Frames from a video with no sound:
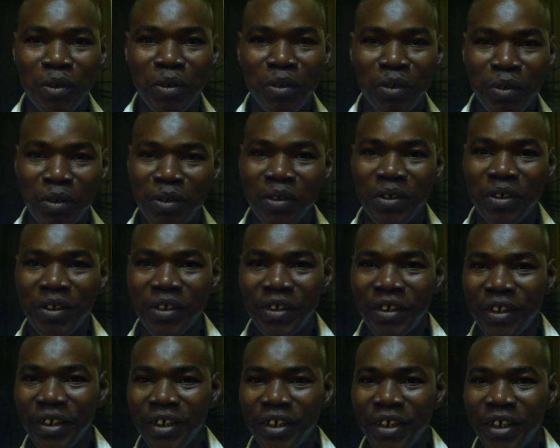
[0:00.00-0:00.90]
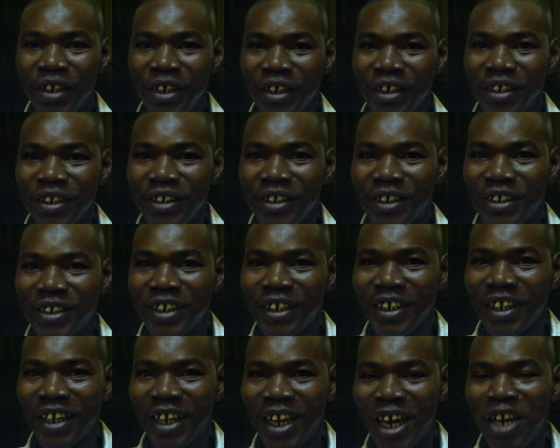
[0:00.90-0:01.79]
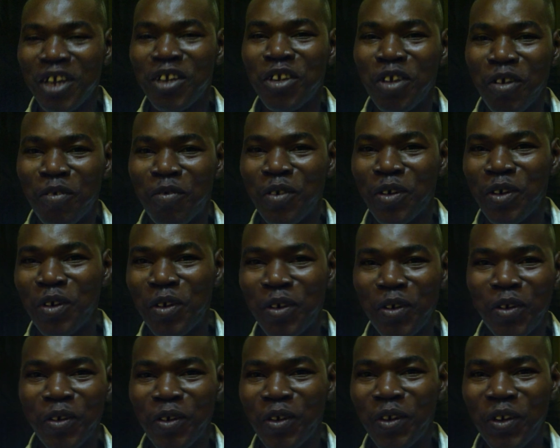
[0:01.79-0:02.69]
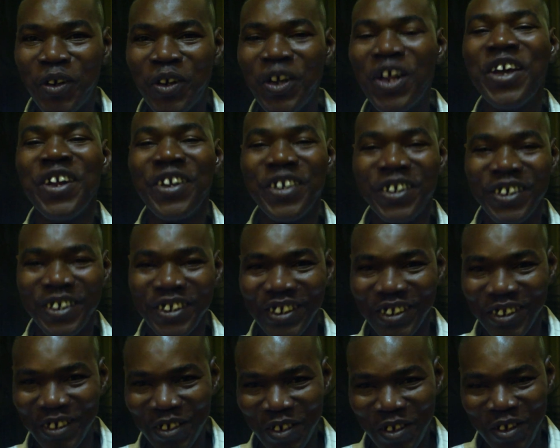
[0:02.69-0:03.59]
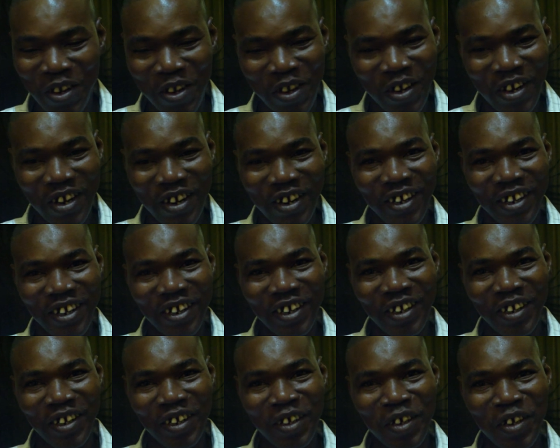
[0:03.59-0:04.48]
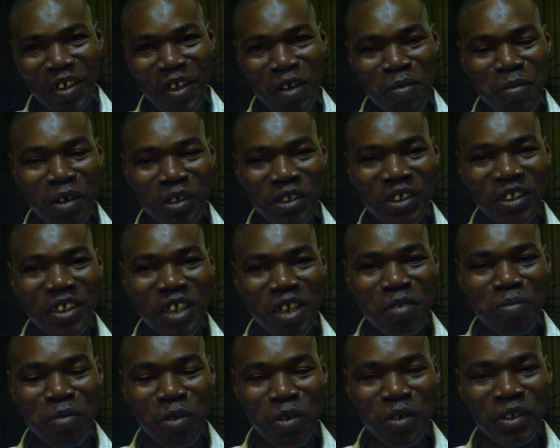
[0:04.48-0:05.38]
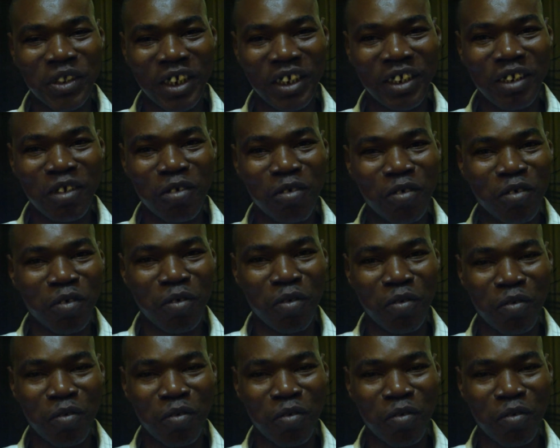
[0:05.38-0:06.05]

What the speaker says: So it's a kind of learning about the project.